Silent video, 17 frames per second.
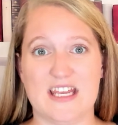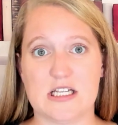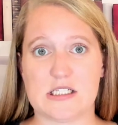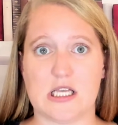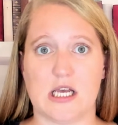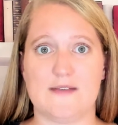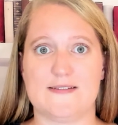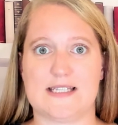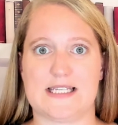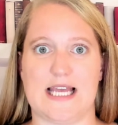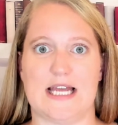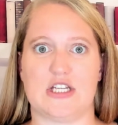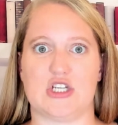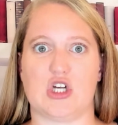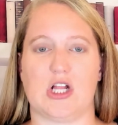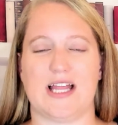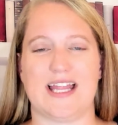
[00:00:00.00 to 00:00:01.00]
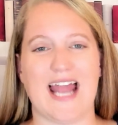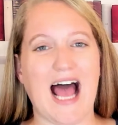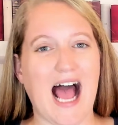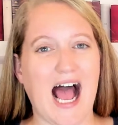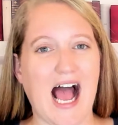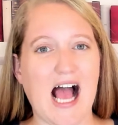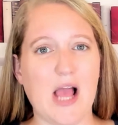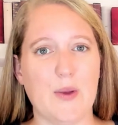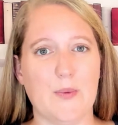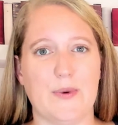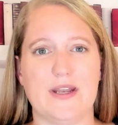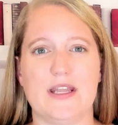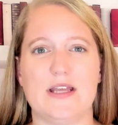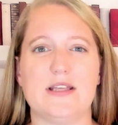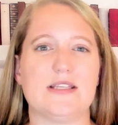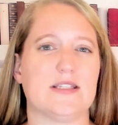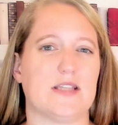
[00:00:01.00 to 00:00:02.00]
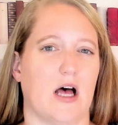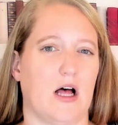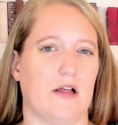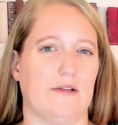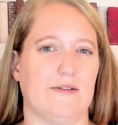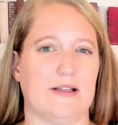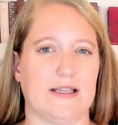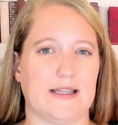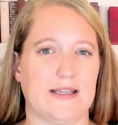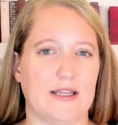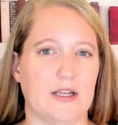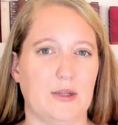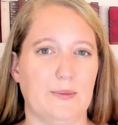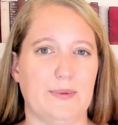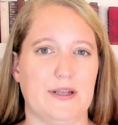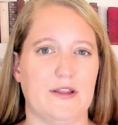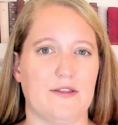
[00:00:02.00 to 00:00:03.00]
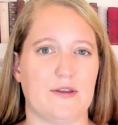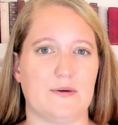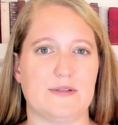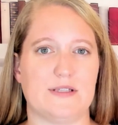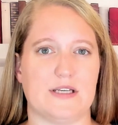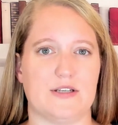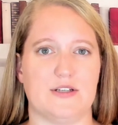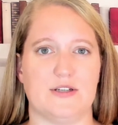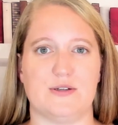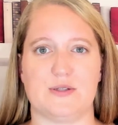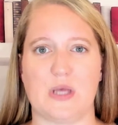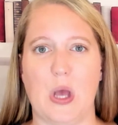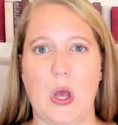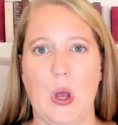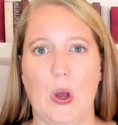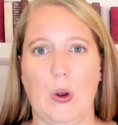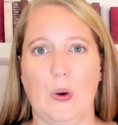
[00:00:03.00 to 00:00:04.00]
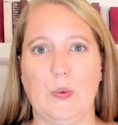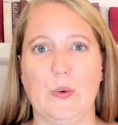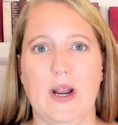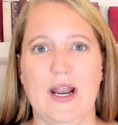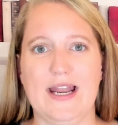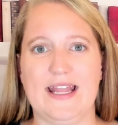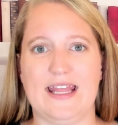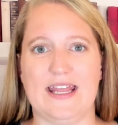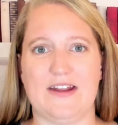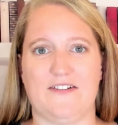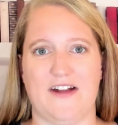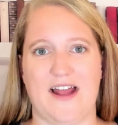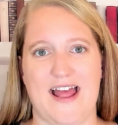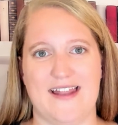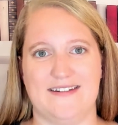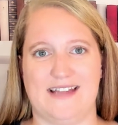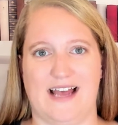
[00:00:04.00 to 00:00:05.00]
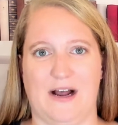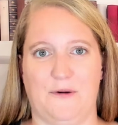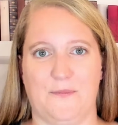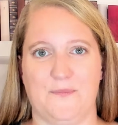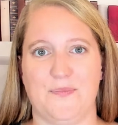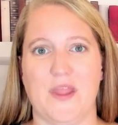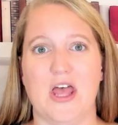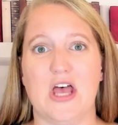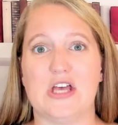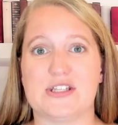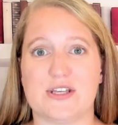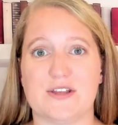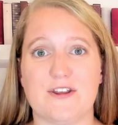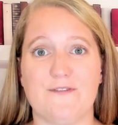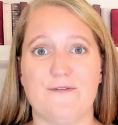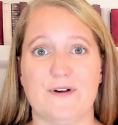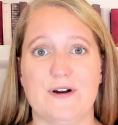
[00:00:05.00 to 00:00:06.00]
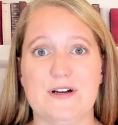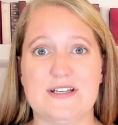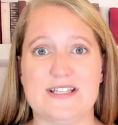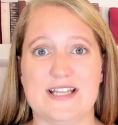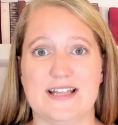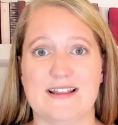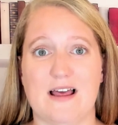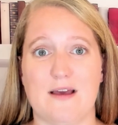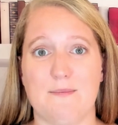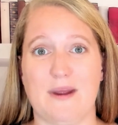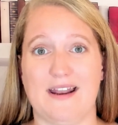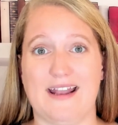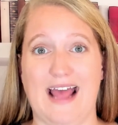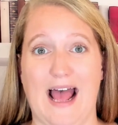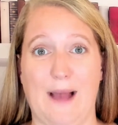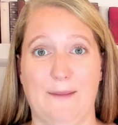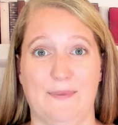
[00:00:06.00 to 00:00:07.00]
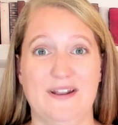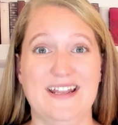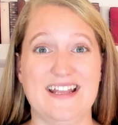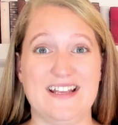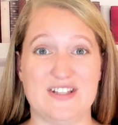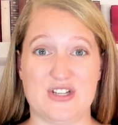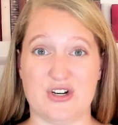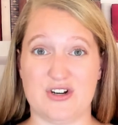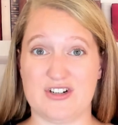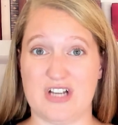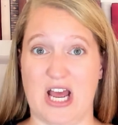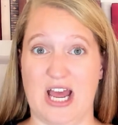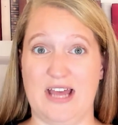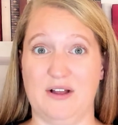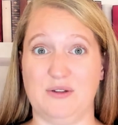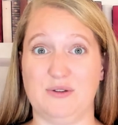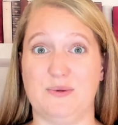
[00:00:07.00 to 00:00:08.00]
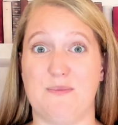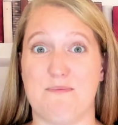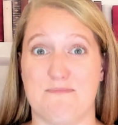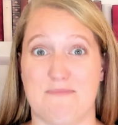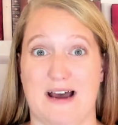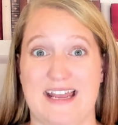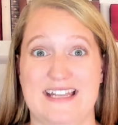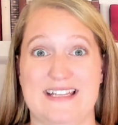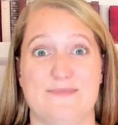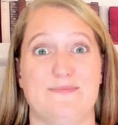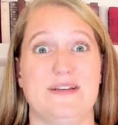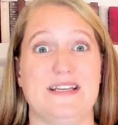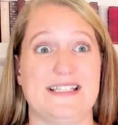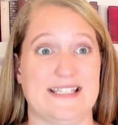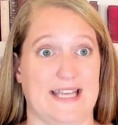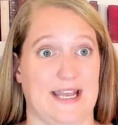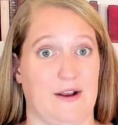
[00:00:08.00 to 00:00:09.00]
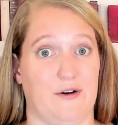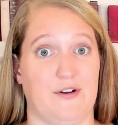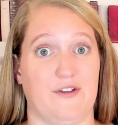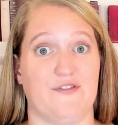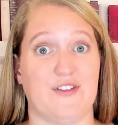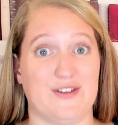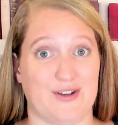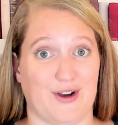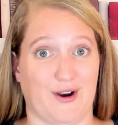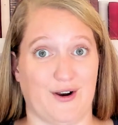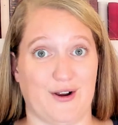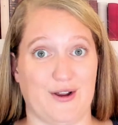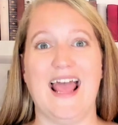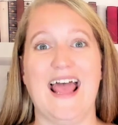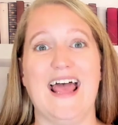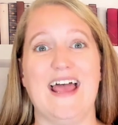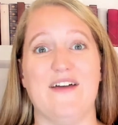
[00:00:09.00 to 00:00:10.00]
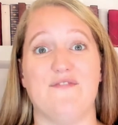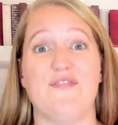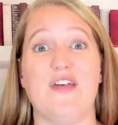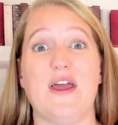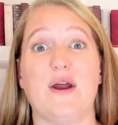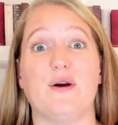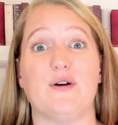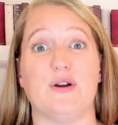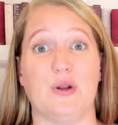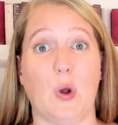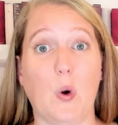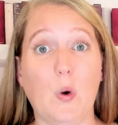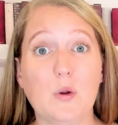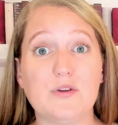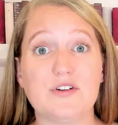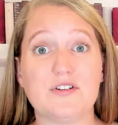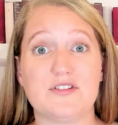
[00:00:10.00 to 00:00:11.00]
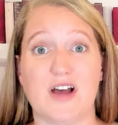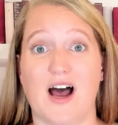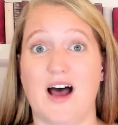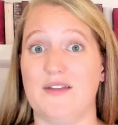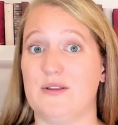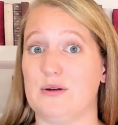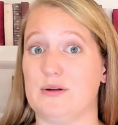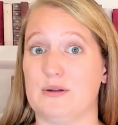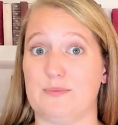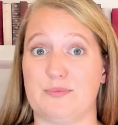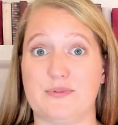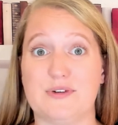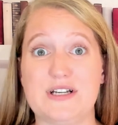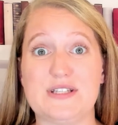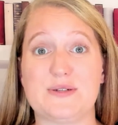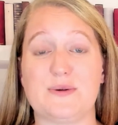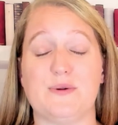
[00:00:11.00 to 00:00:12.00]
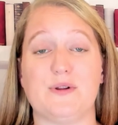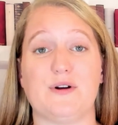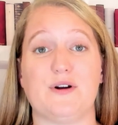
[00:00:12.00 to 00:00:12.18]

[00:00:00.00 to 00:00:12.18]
off schedule, and I want to solve a little bit of those issues right here and now. So the first thing that might happen is your child might be scared of the dark. If they are an older toddler or preschooler,